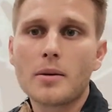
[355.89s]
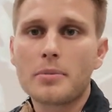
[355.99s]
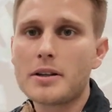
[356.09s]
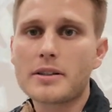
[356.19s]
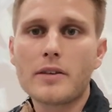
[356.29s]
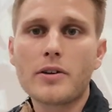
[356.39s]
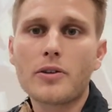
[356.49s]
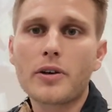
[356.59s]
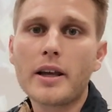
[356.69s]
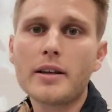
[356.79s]
Please give it
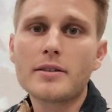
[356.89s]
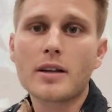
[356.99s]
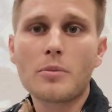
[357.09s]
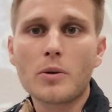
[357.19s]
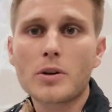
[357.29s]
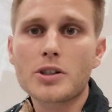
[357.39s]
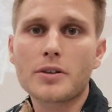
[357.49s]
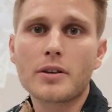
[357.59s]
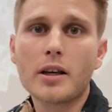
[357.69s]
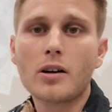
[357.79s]
a read, tell me what you
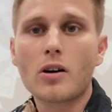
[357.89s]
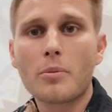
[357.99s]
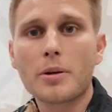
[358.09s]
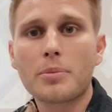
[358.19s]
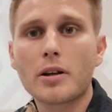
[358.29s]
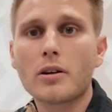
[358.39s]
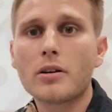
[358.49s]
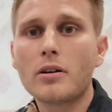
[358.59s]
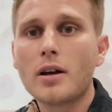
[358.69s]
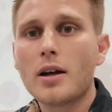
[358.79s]
think, comment
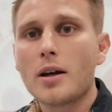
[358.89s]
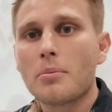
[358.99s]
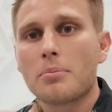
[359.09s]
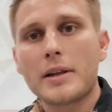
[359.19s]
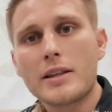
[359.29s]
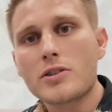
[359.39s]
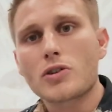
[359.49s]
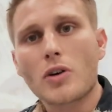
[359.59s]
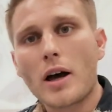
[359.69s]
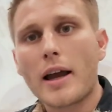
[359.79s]
below. Please
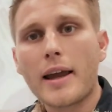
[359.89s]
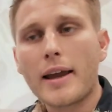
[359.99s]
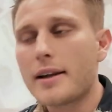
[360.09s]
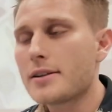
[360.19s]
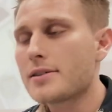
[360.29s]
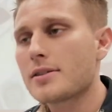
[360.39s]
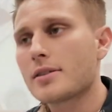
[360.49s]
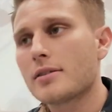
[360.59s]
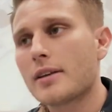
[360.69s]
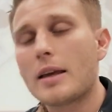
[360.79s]
try and
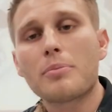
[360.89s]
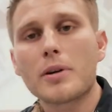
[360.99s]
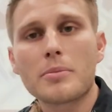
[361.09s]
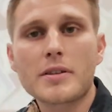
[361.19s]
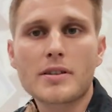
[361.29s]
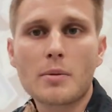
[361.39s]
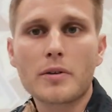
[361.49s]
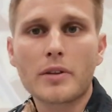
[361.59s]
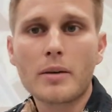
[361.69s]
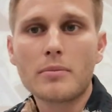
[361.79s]
implement some
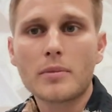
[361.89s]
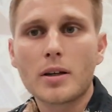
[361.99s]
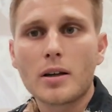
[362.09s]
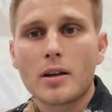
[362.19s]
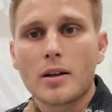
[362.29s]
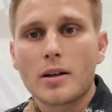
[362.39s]
of them.